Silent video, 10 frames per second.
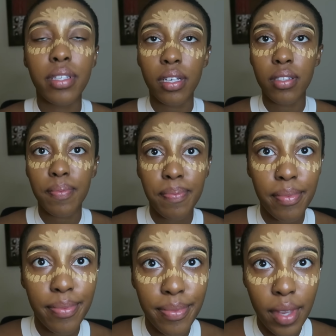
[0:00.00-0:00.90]
sucks.
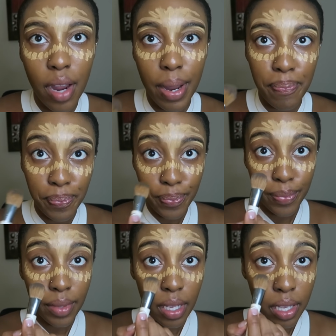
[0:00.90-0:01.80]
All right,
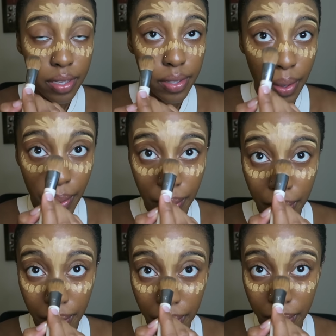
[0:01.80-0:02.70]

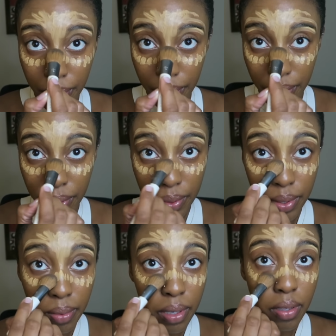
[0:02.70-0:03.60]
so you
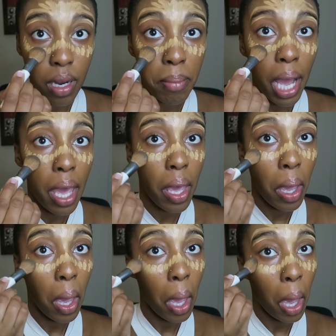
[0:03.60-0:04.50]
just want to start by
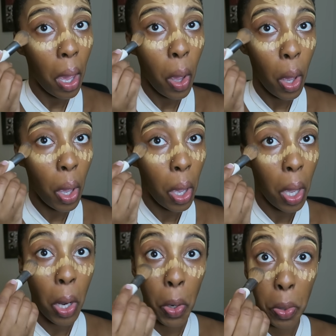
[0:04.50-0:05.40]

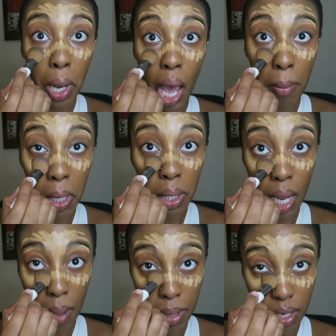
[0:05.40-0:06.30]
dabbing,
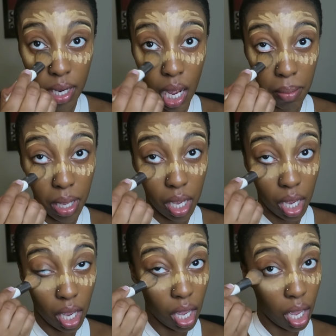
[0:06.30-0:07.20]
dabbing, dabbing.
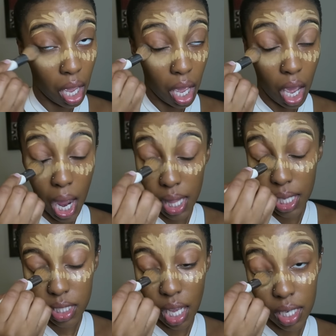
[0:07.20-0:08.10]
I
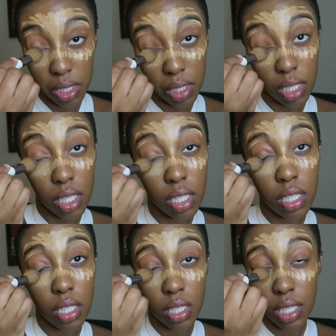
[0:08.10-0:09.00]
like to actually
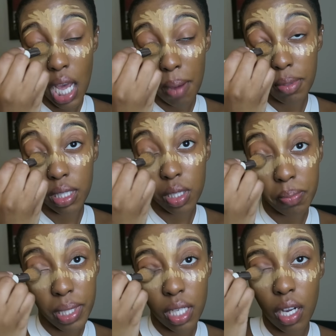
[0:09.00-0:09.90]
dab a little
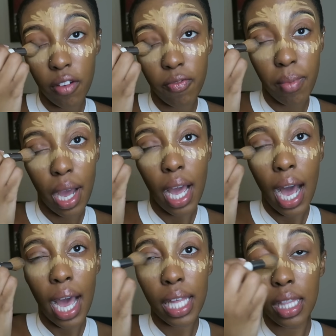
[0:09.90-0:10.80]
bit of my
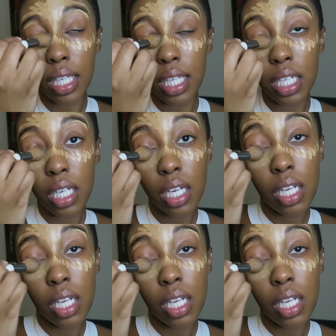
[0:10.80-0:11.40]
eyelid